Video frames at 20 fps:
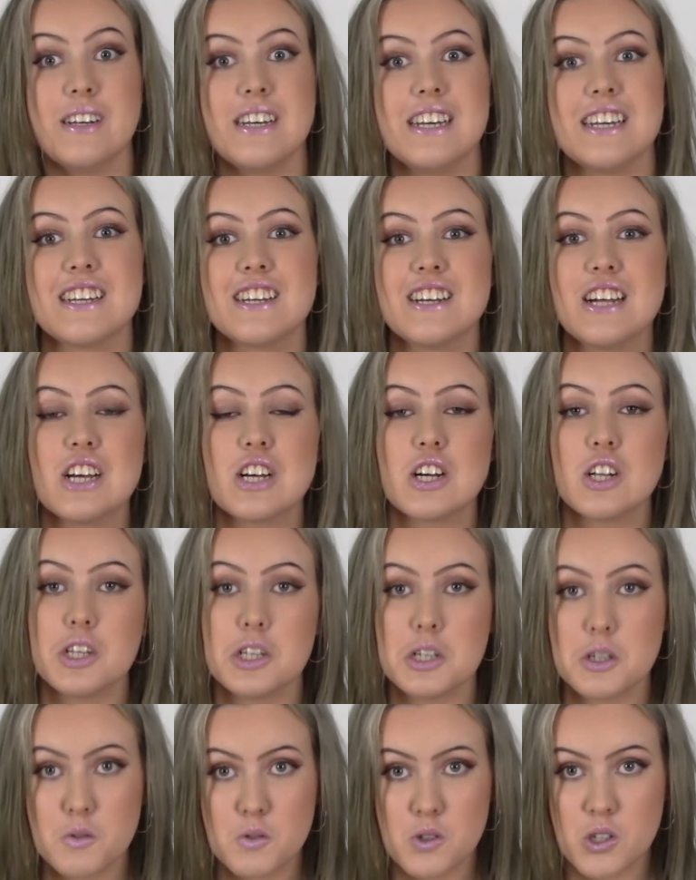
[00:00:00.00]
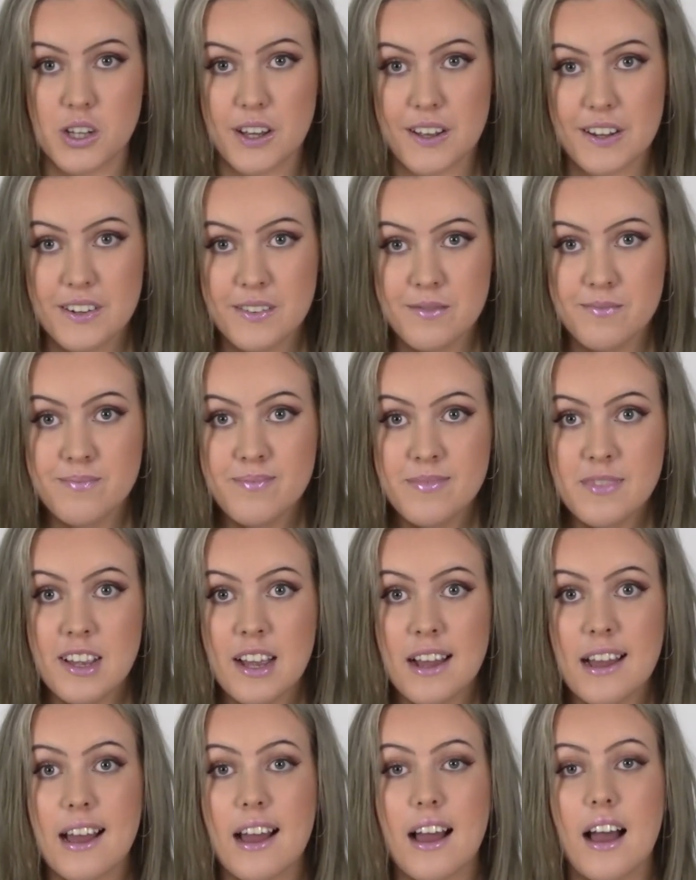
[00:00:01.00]
in conclusion,
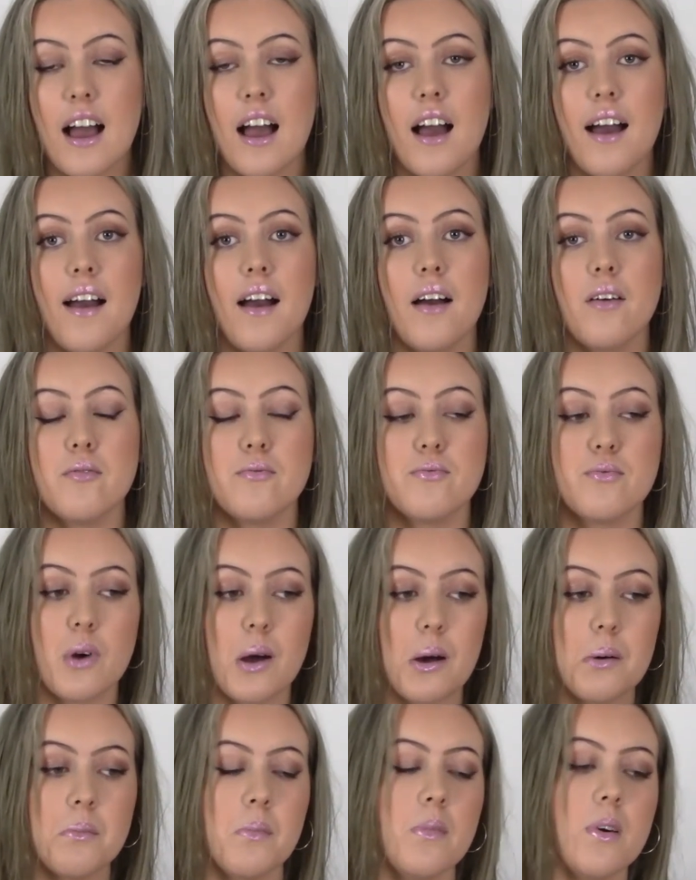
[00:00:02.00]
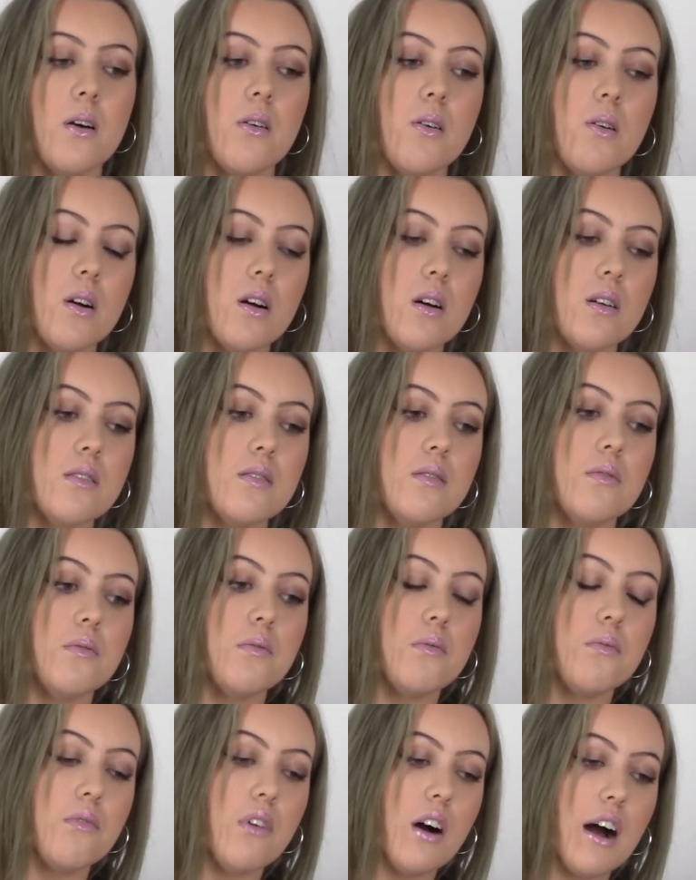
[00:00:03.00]
from
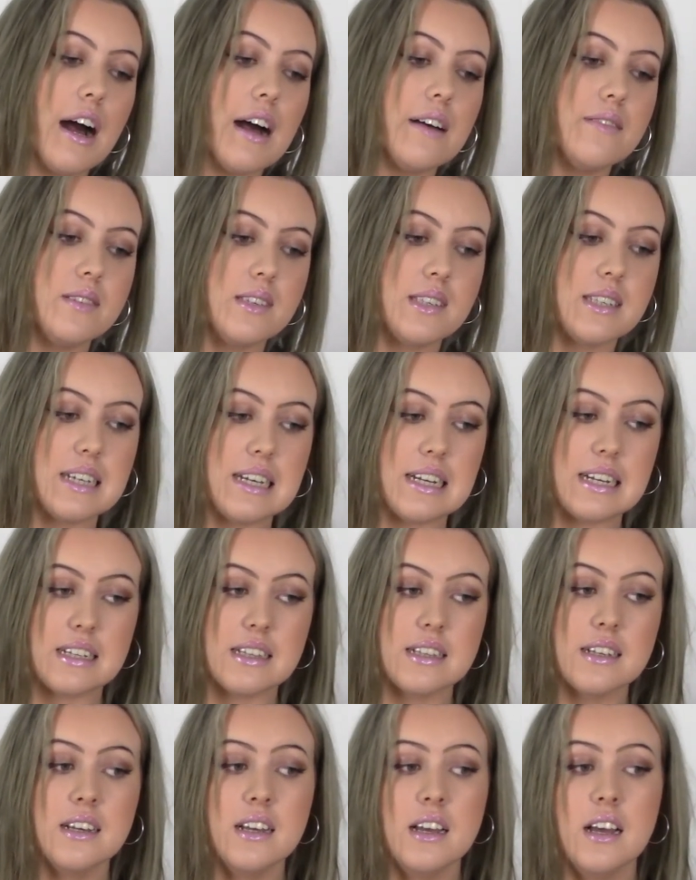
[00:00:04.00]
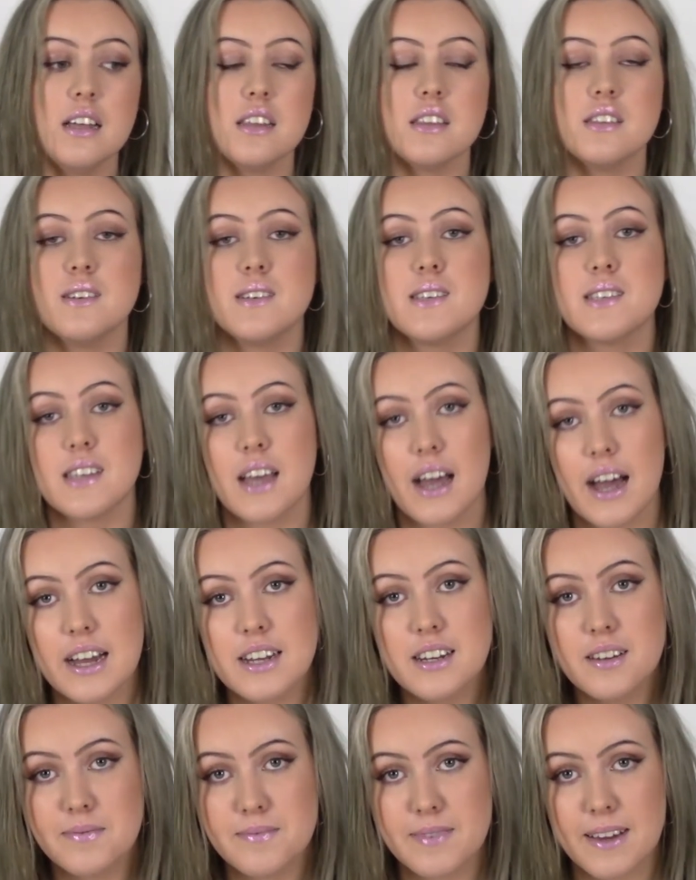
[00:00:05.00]
what I've seen, the
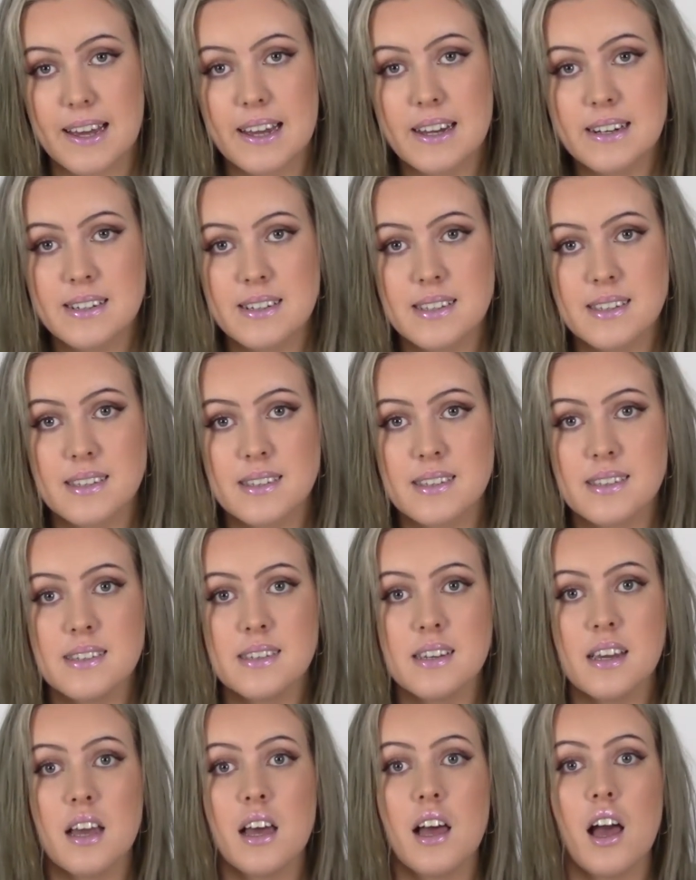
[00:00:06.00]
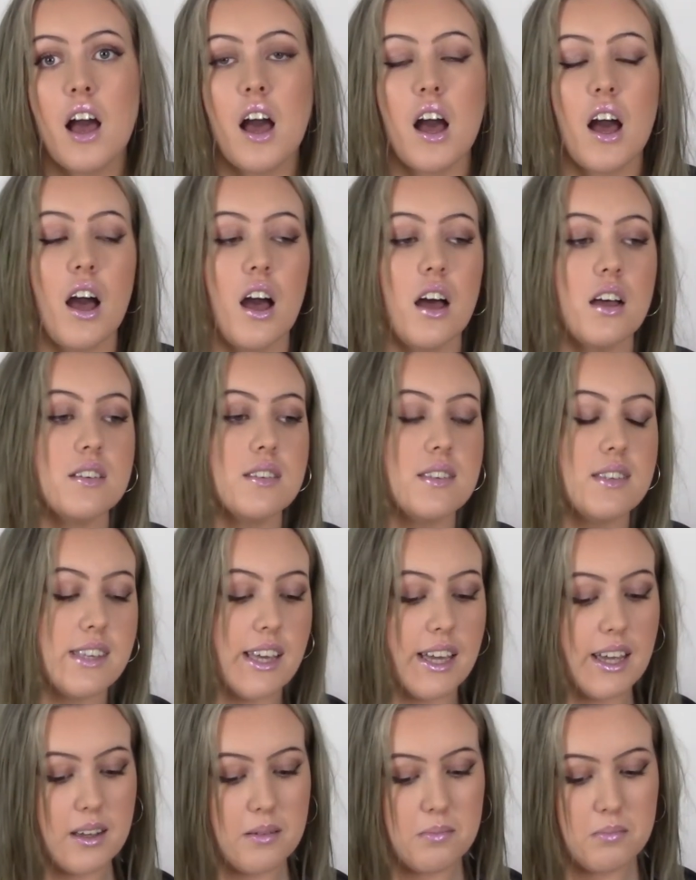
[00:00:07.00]
side effects
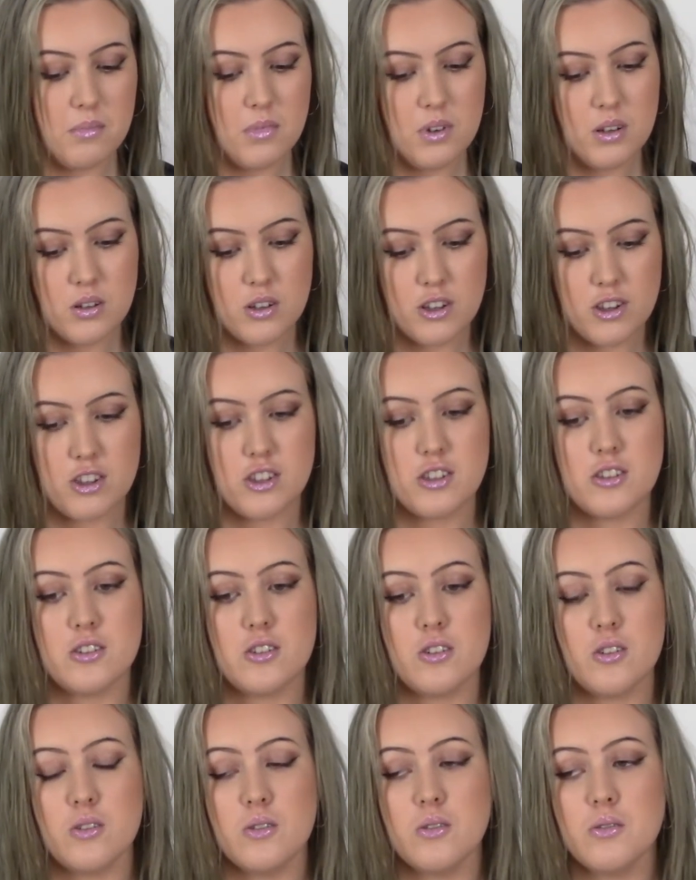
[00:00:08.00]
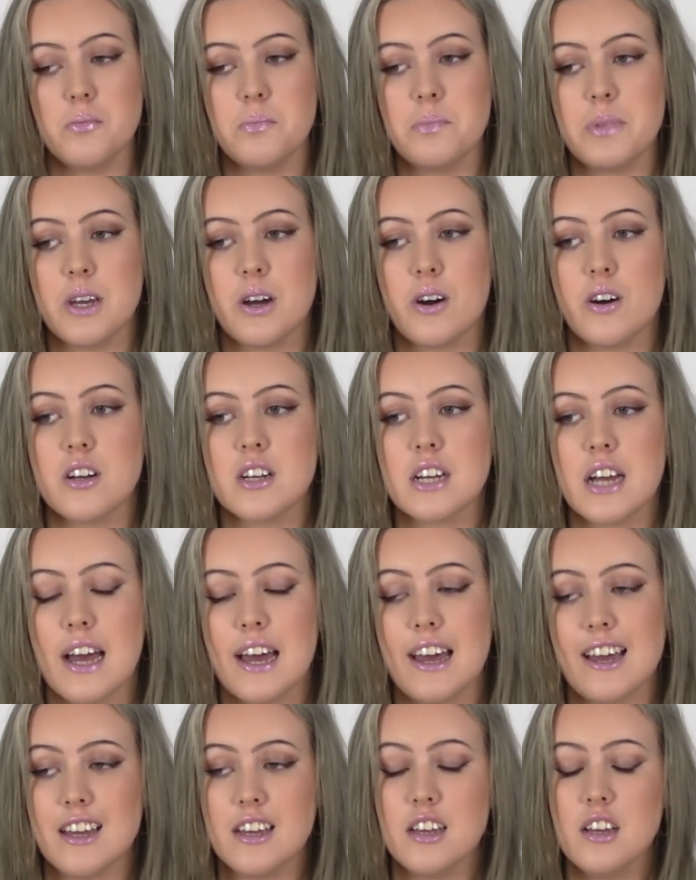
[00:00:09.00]
seem to be
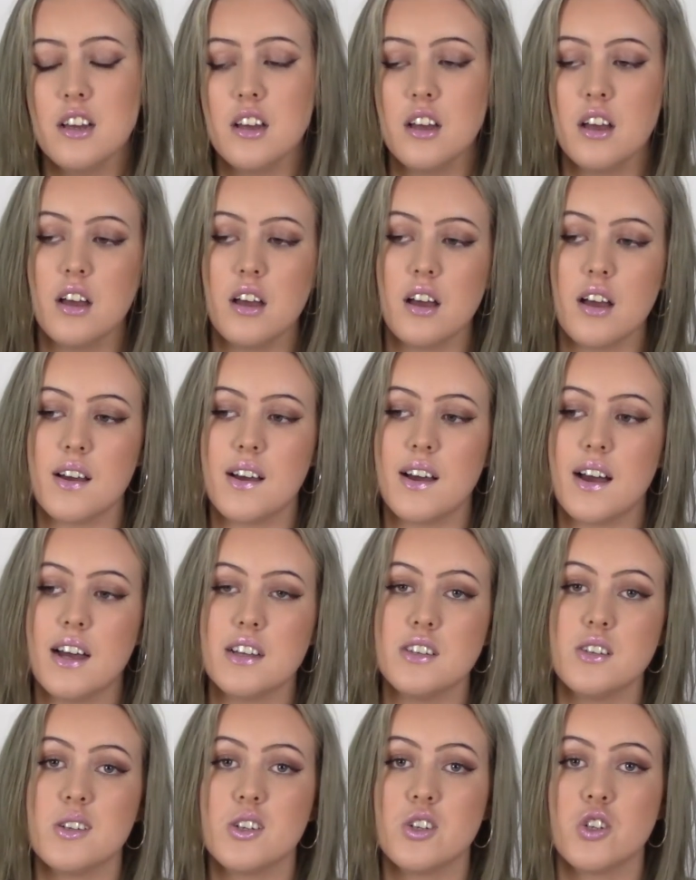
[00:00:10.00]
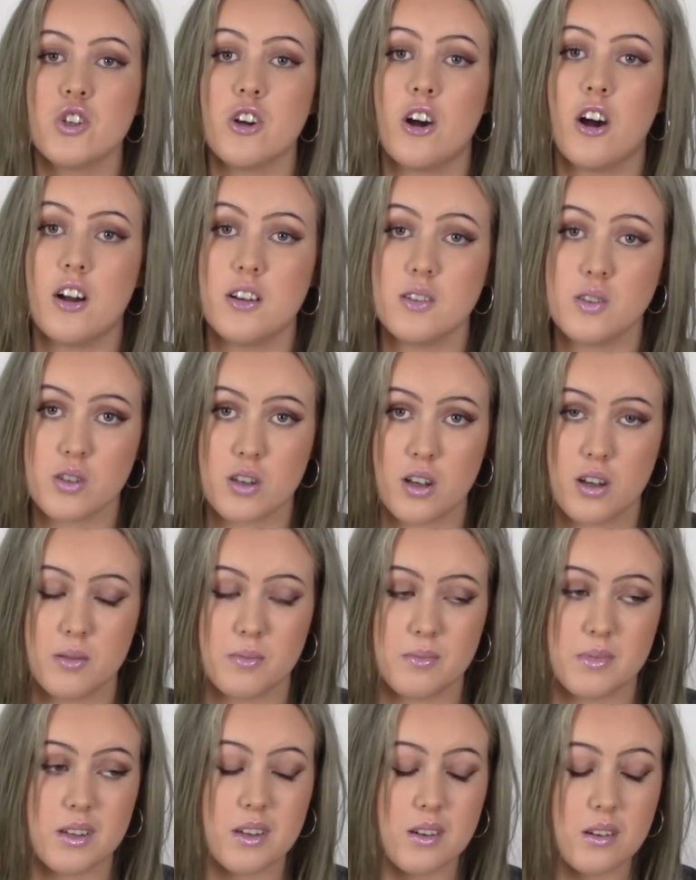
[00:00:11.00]
okay under
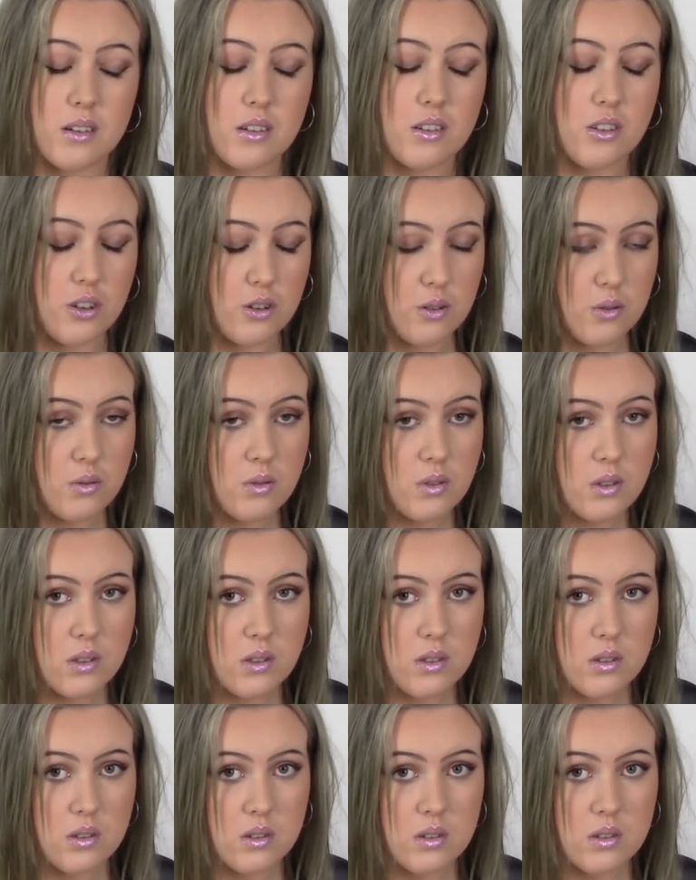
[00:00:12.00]
short-term use.